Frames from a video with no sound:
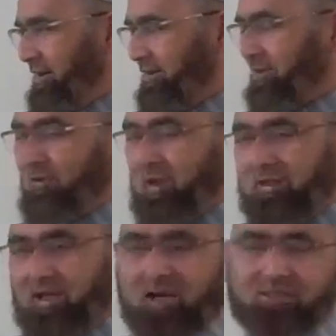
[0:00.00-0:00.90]

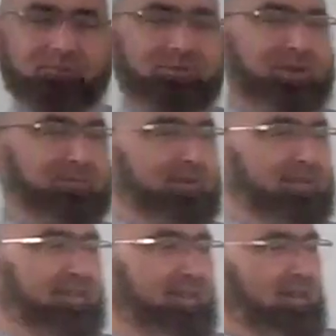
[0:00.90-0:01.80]
3,000
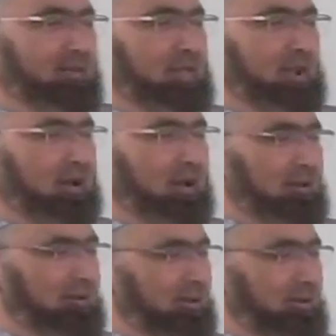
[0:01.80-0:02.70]
people, we are
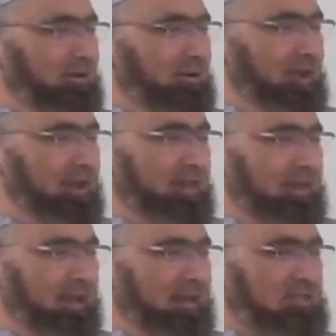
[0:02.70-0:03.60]
all going to go and
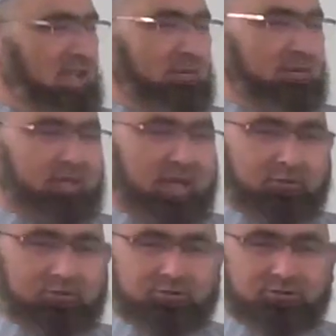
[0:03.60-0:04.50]
eat at Jabir's
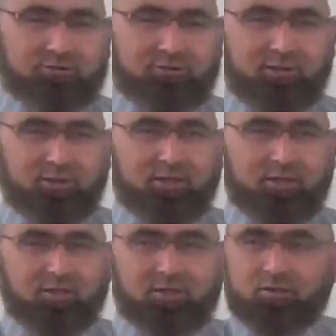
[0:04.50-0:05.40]
house.
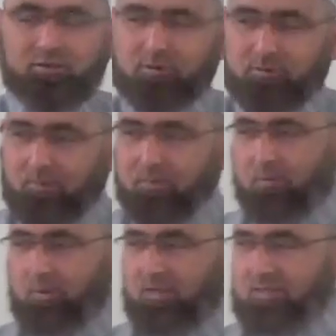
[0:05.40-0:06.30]
Remember,
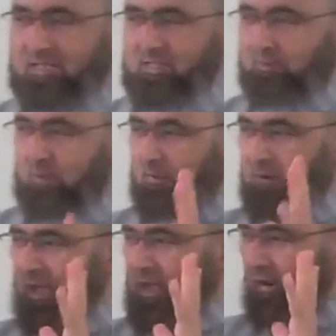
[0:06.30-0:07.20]
brothers, these
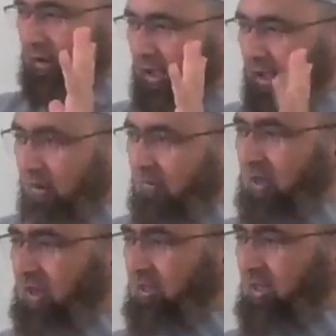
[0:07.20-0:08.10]
people are hungry, they